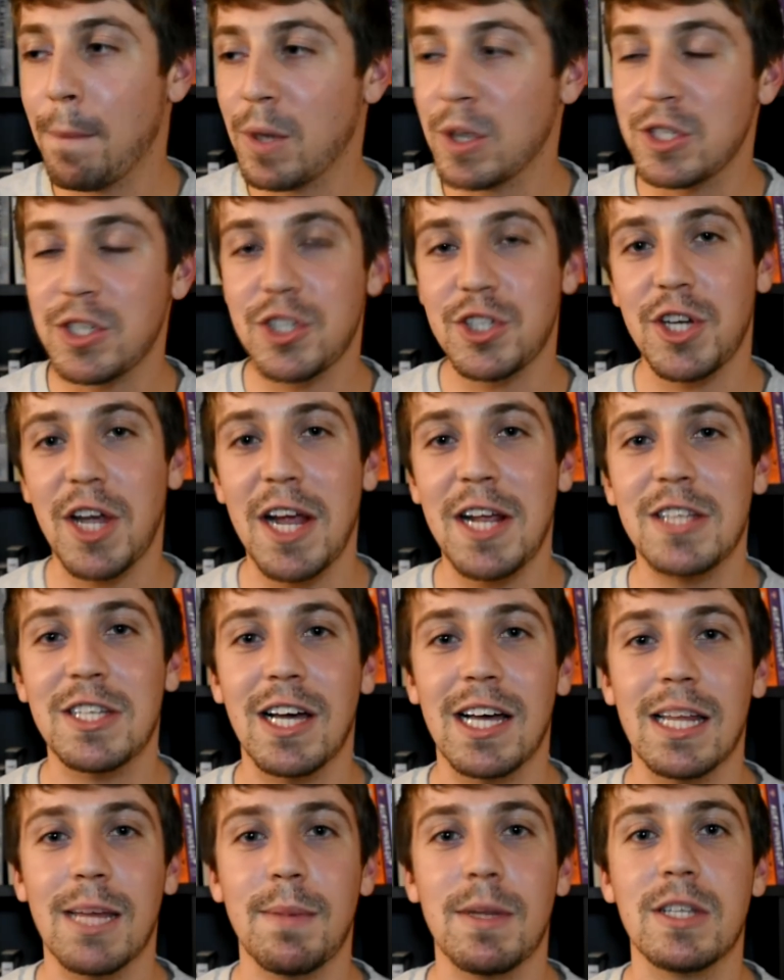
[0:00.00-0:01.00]
puts chains
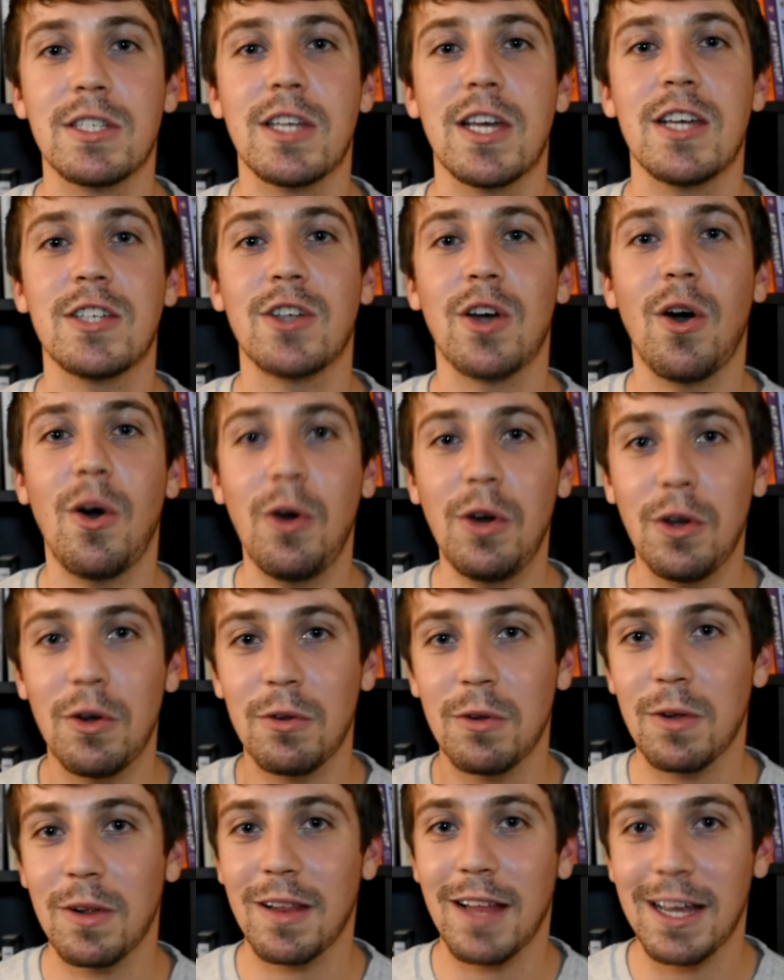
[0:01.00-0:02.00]
on them and says, oh,
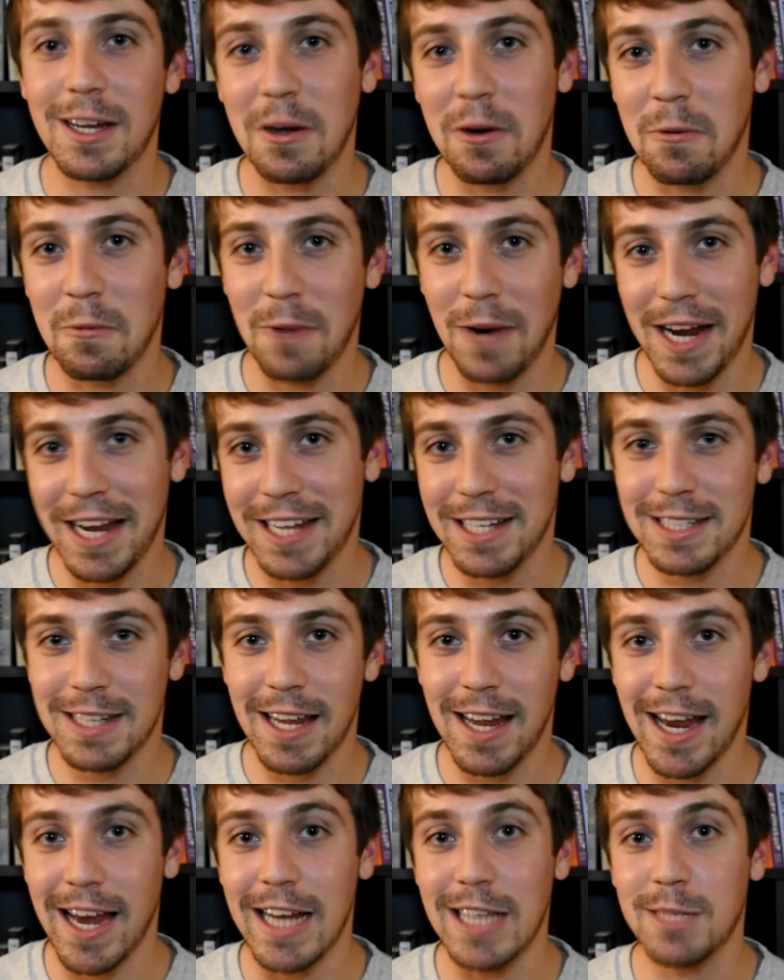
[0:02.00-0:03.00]
you'll look like
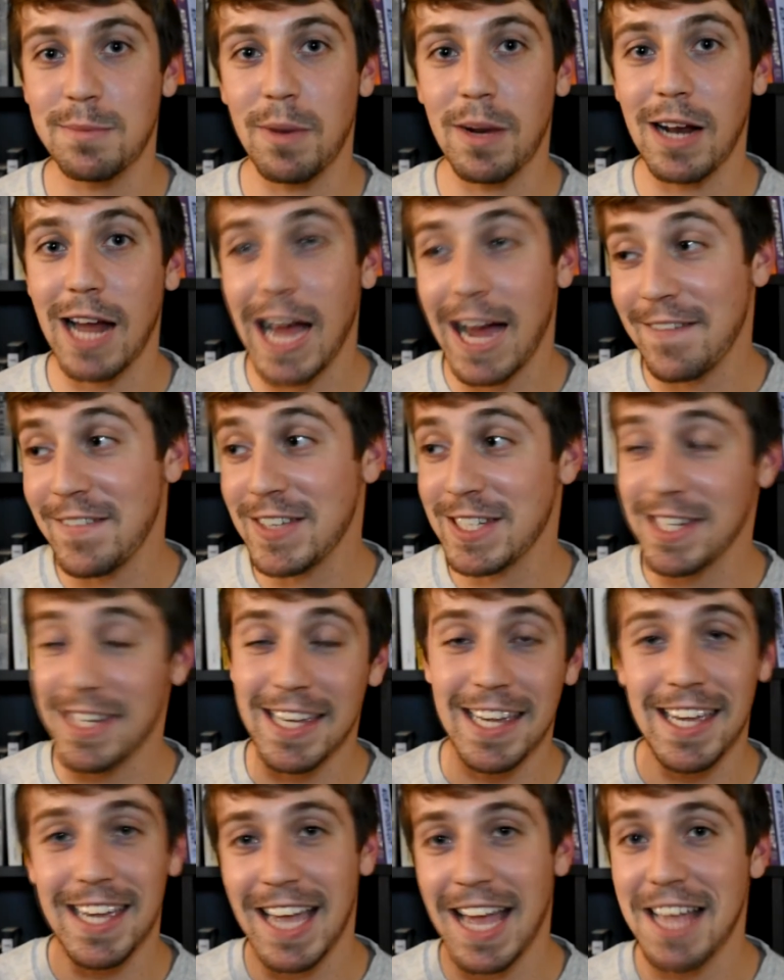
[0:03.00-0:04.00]
orangutans, but
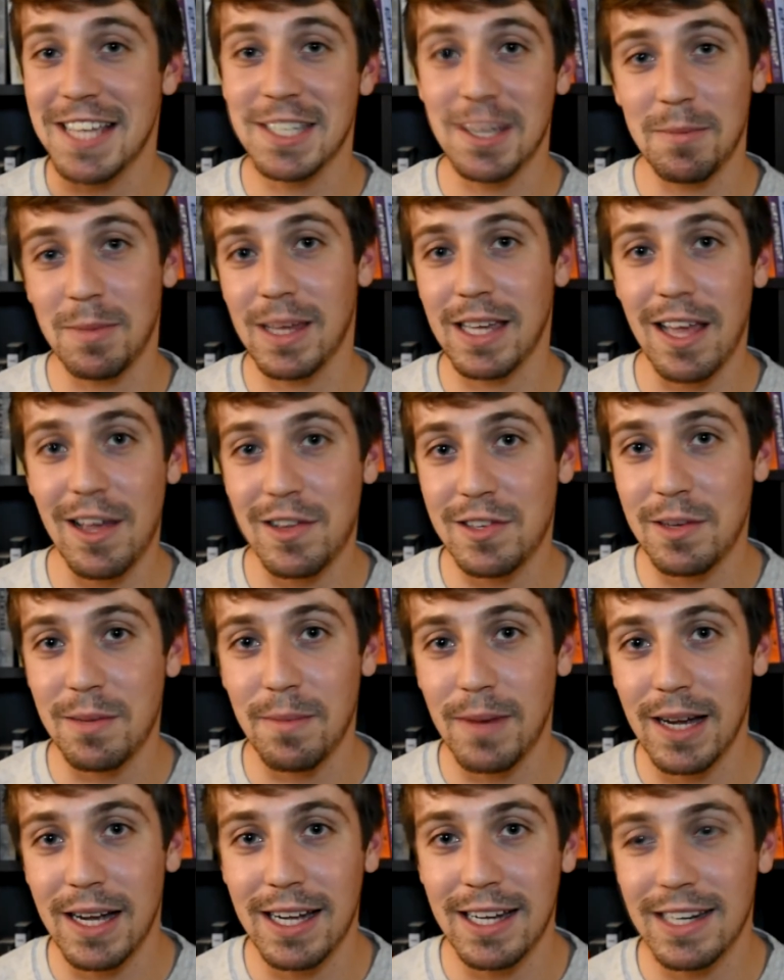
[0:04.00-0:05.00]
obviously he has something else in
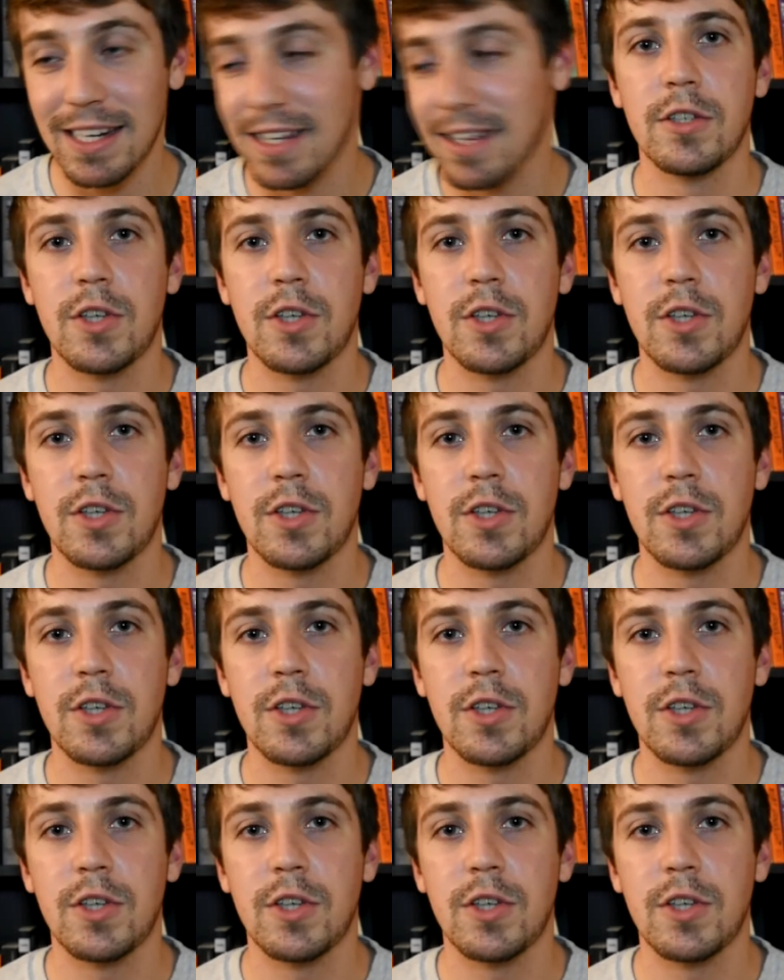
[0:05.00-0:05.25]
mind.